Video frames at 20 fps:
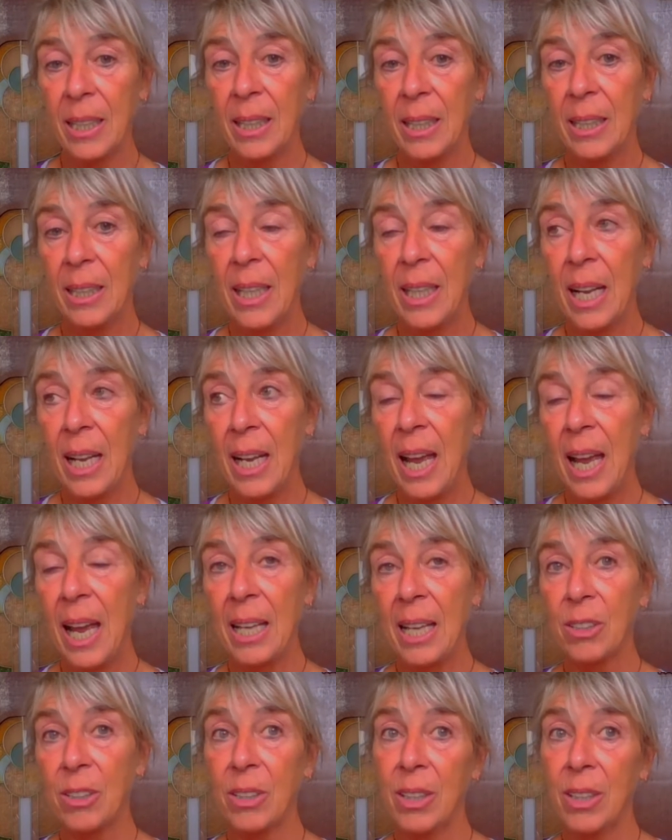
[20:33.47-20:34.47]
that
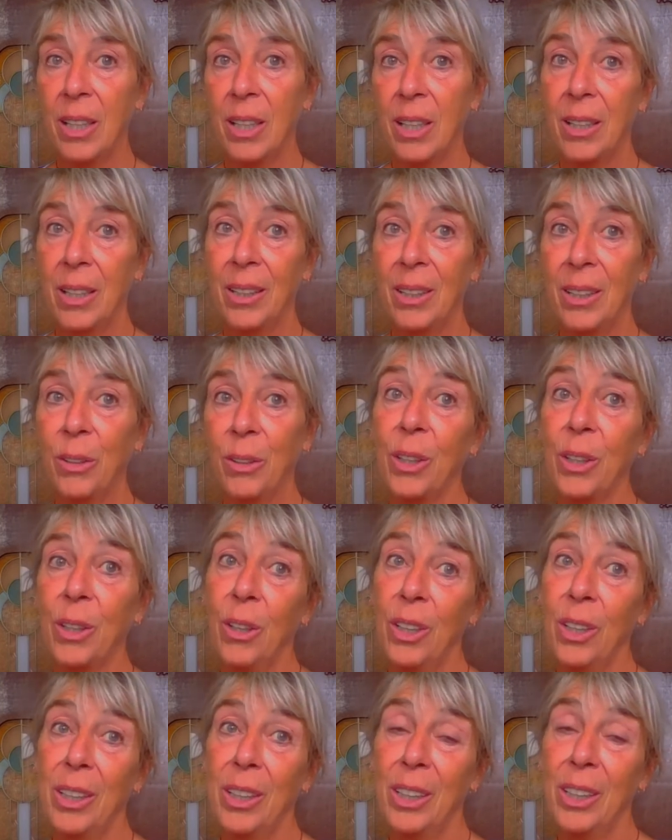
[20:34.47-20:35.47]
has
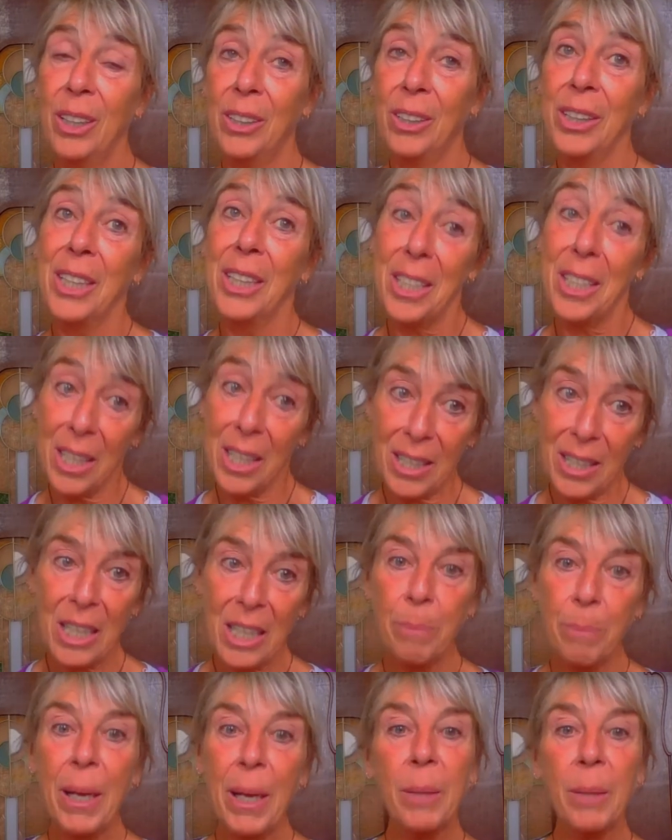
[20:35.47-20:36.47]
a disease
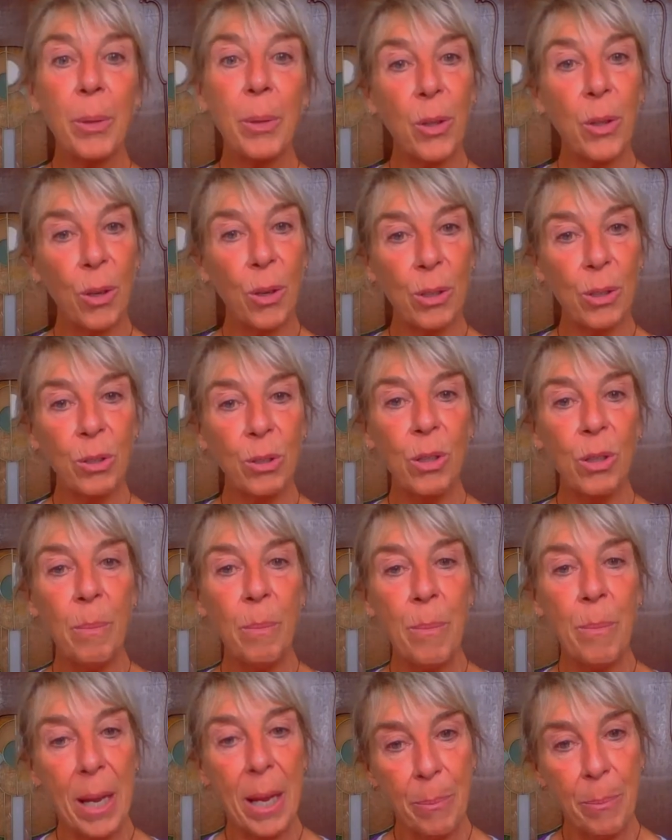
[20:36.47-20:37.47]
aspect, but
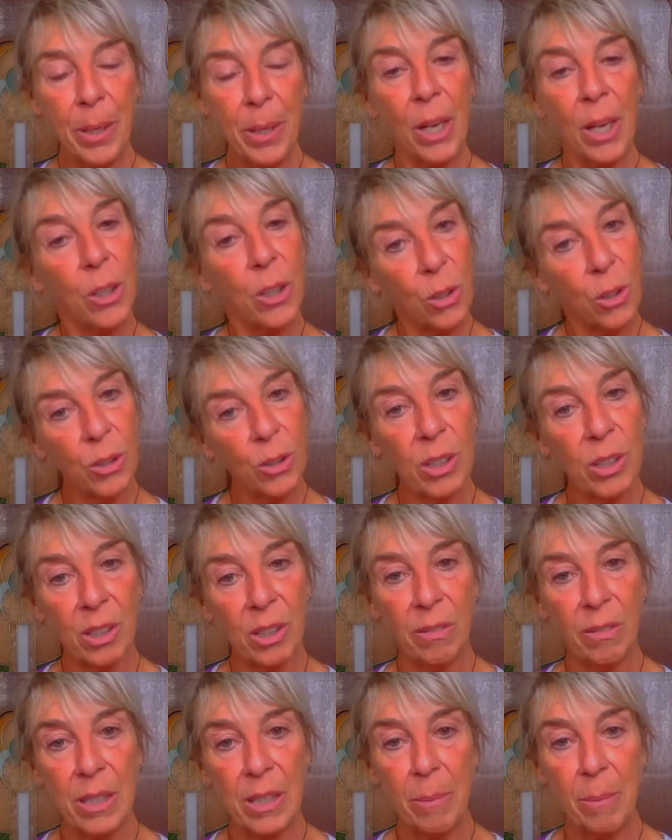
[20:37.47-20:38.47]
also maybe a
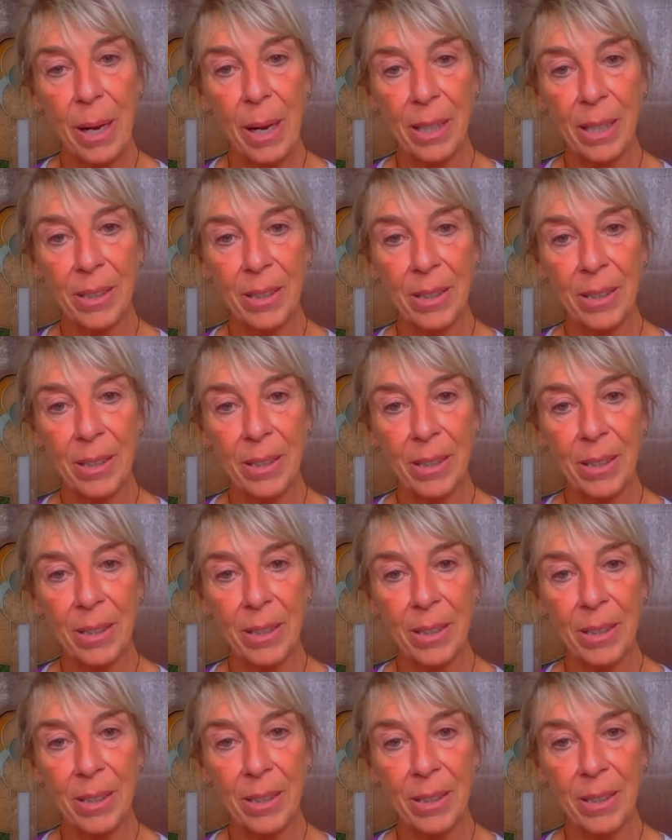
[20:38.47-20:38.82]
curative aspect.